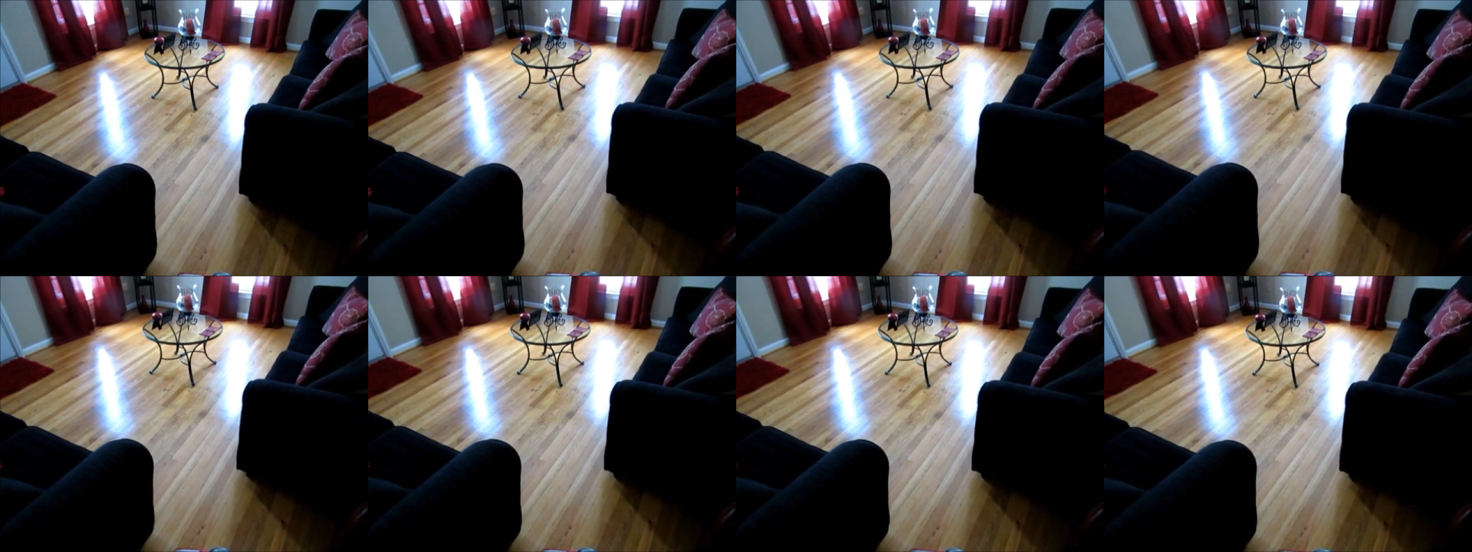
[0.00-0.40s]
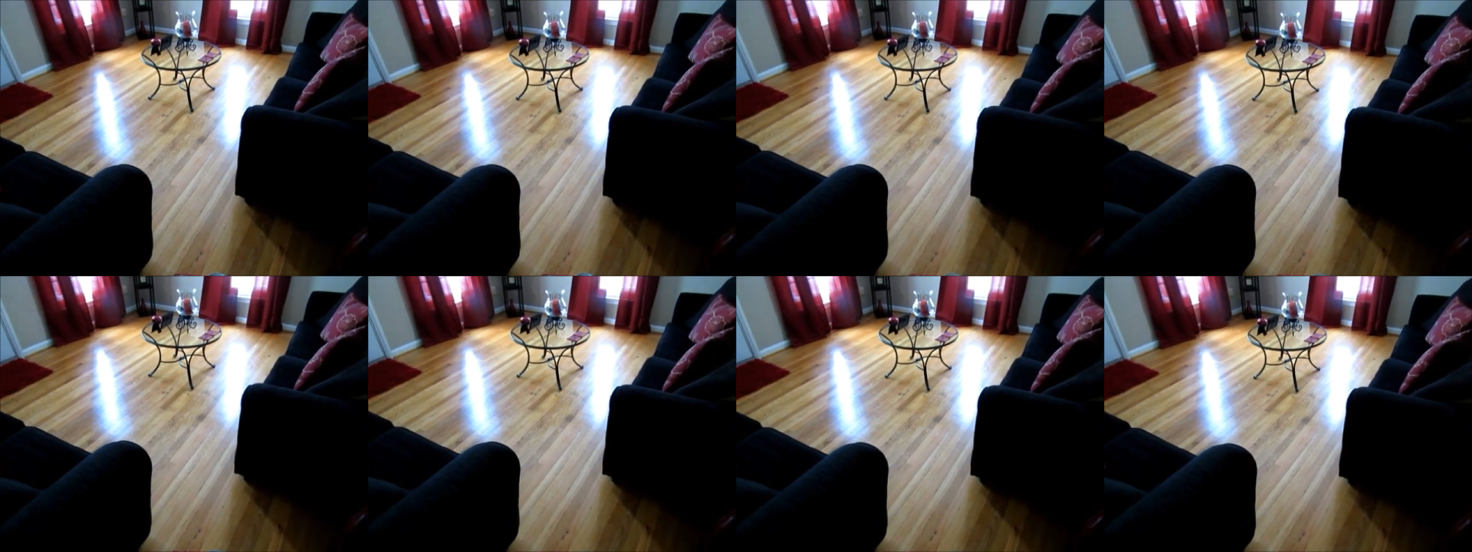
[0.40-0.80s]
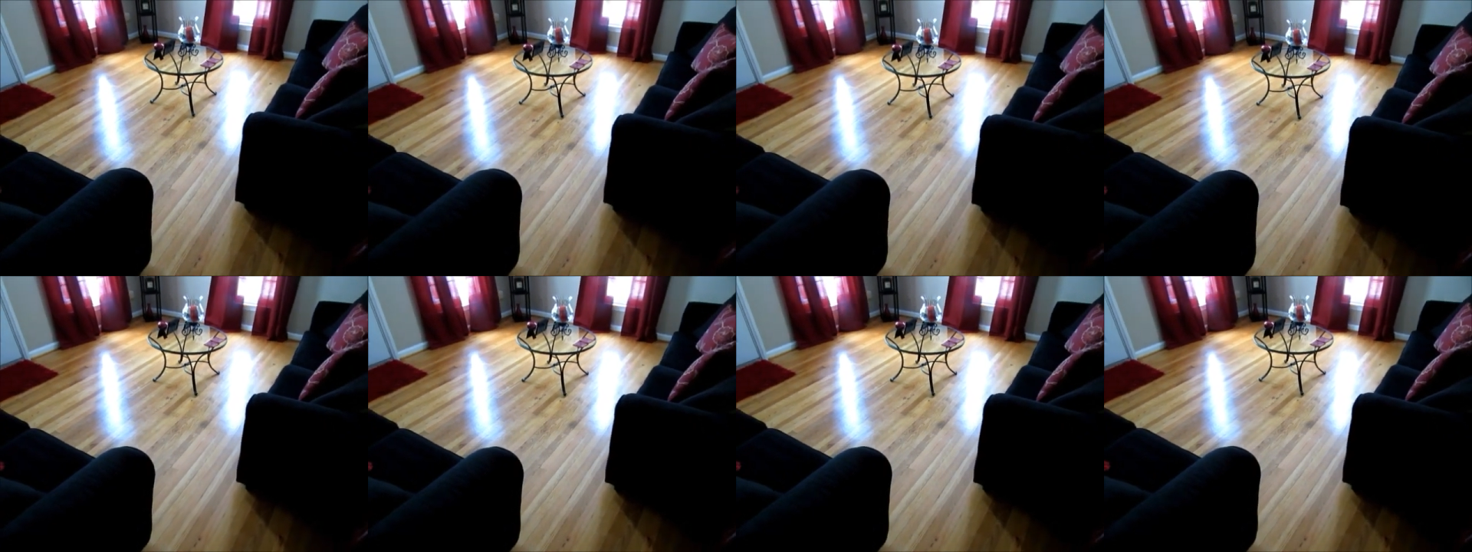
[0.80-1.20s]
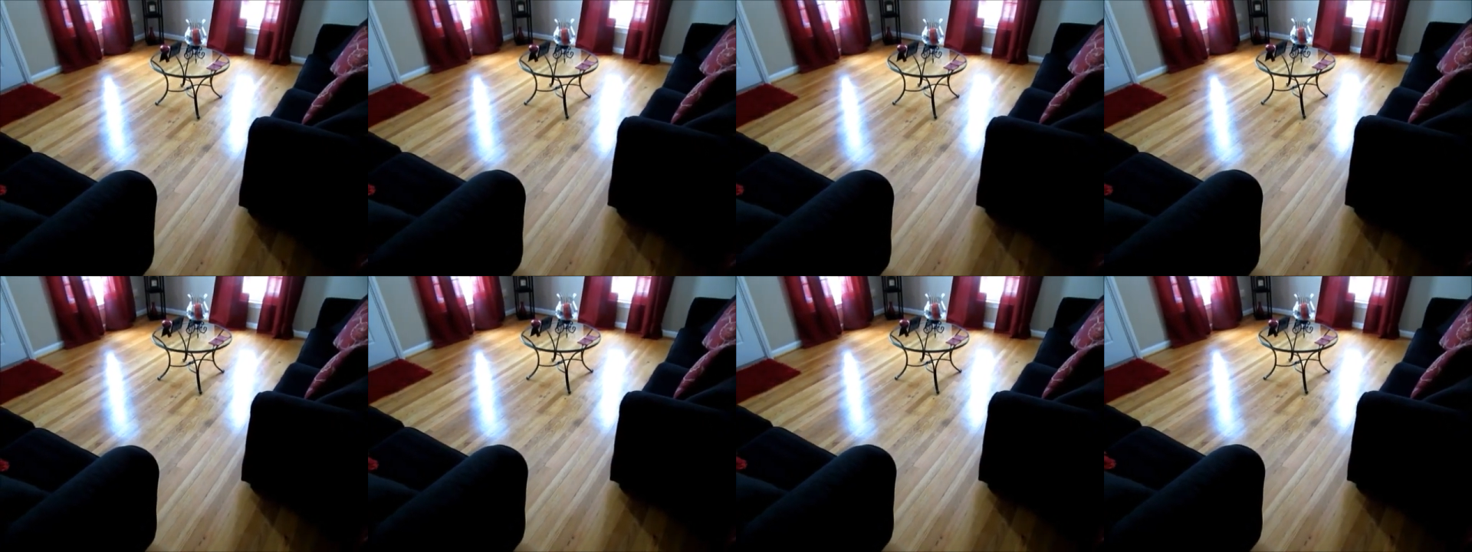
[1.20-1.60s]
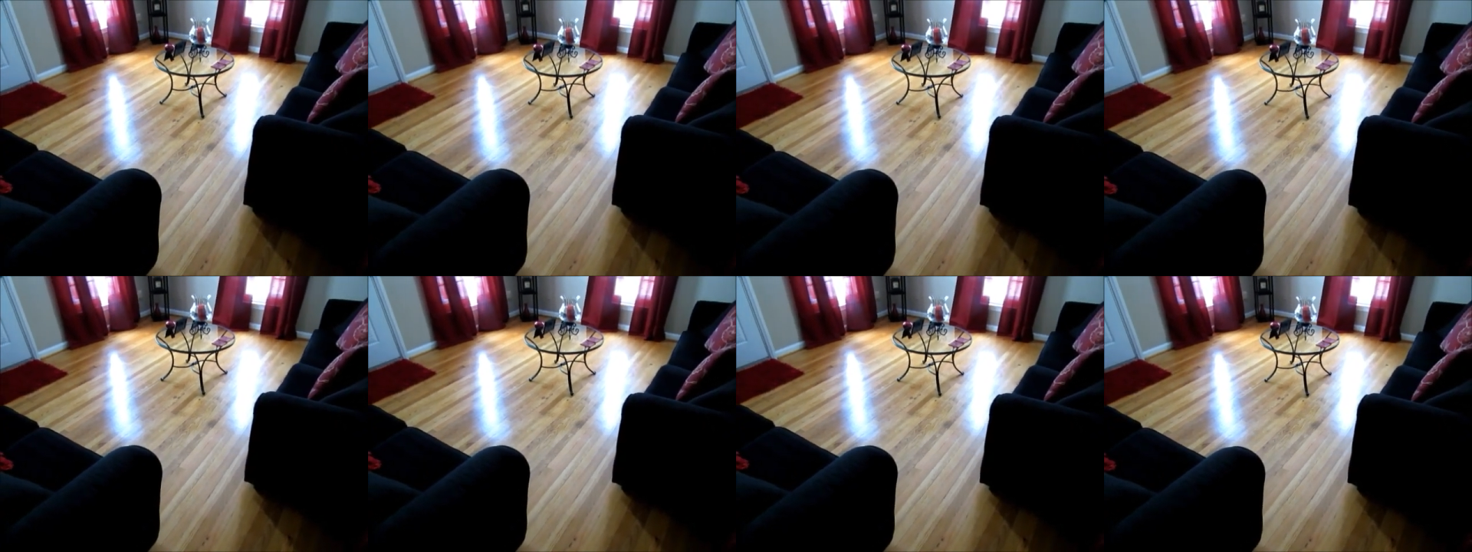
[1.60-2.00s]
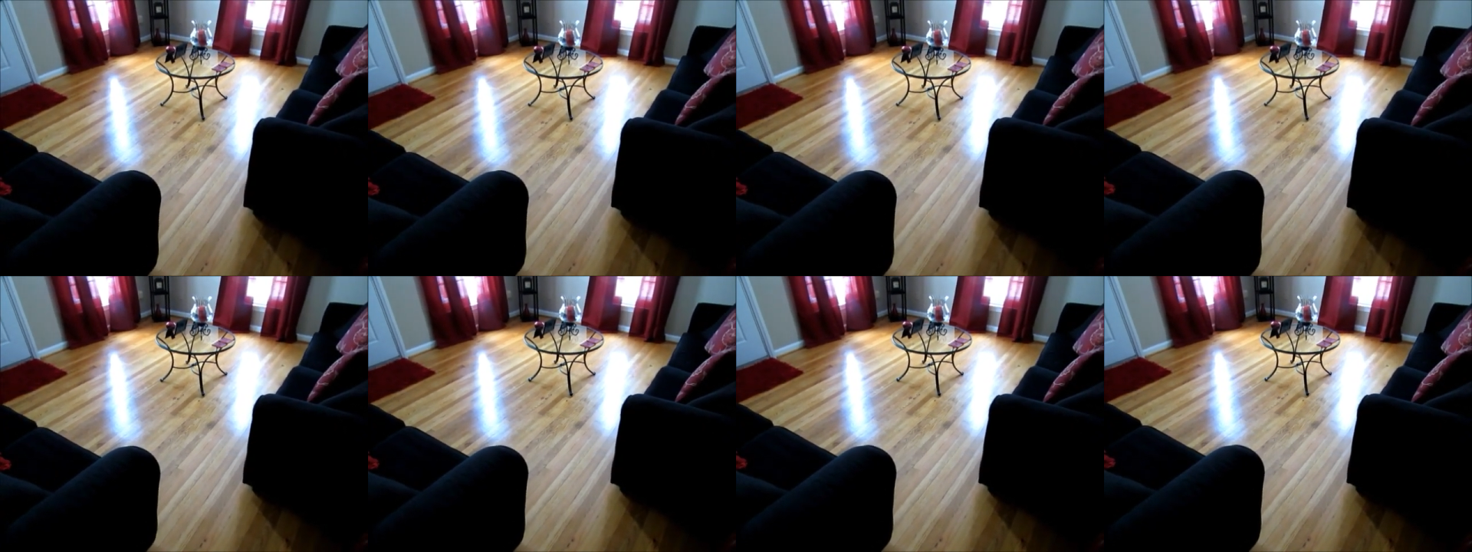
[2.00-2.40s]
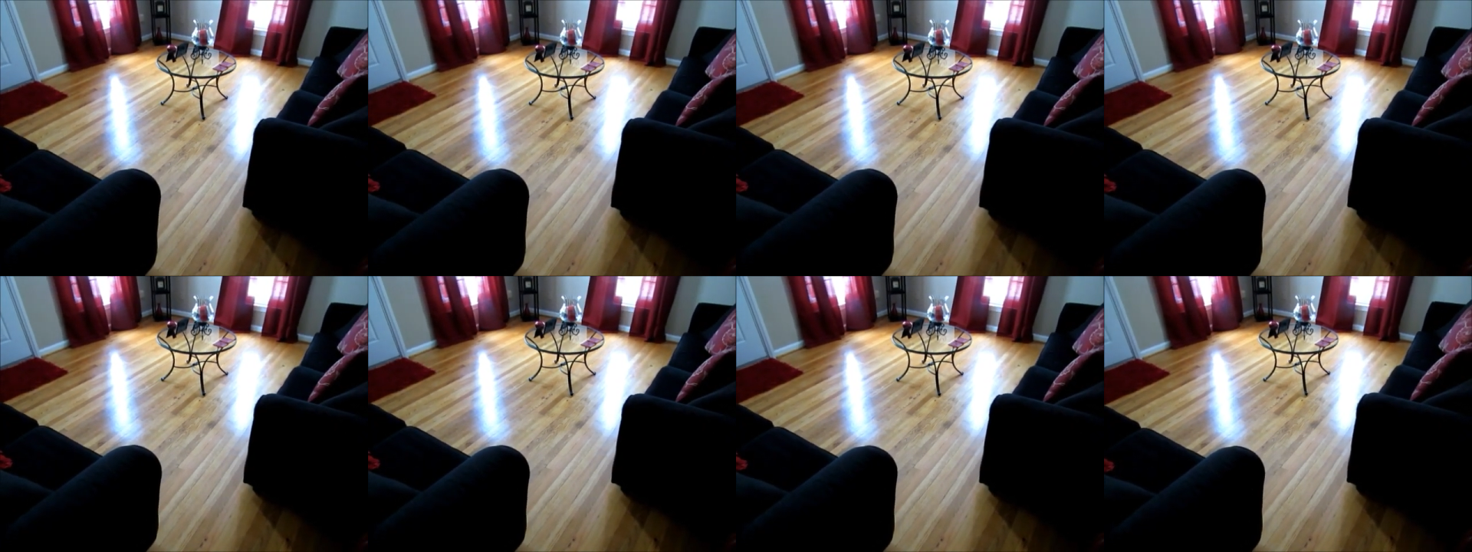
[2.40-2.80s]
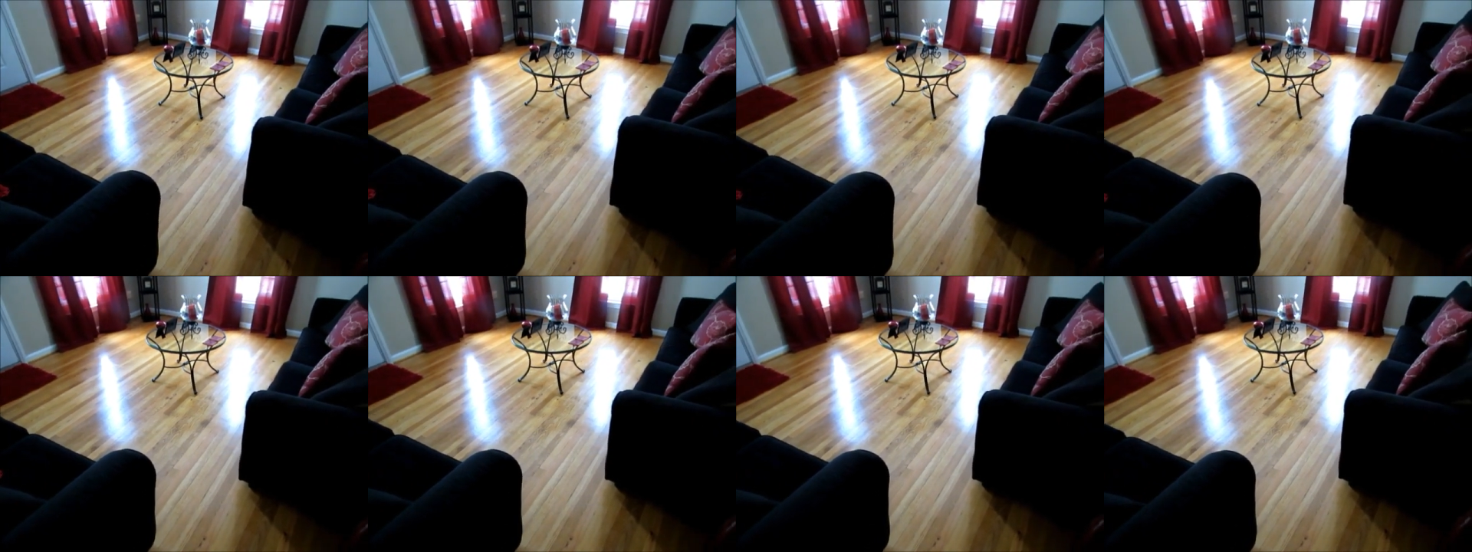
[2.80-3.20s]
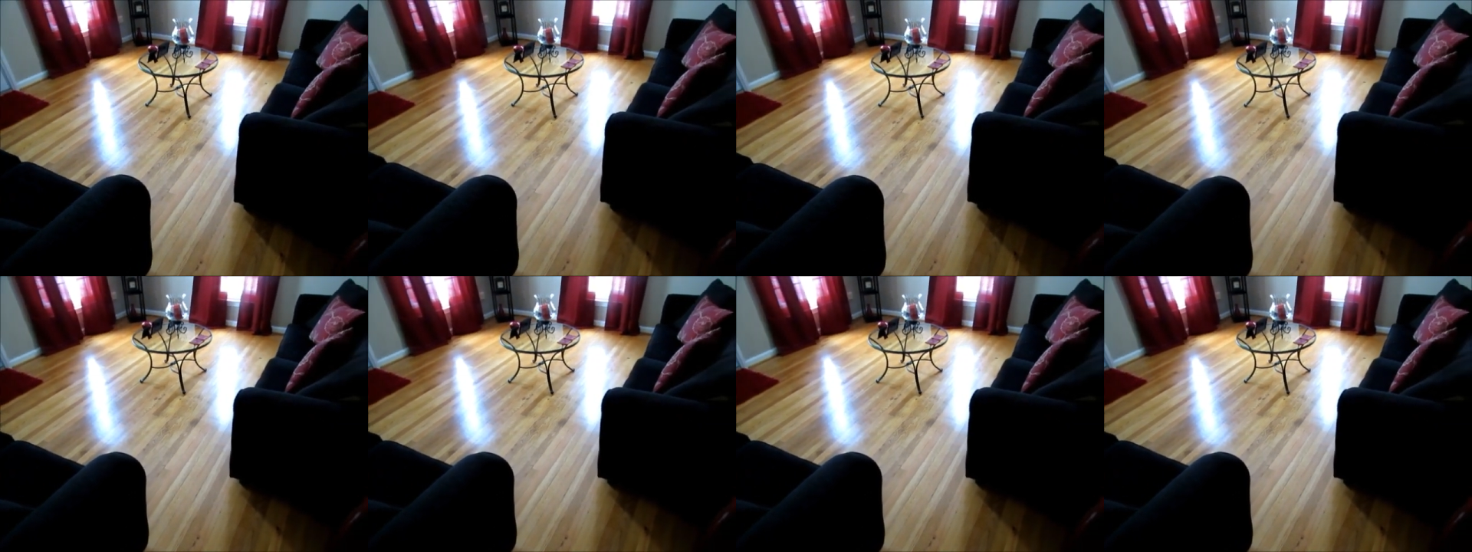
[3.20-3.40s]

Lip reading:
(no speaker visible)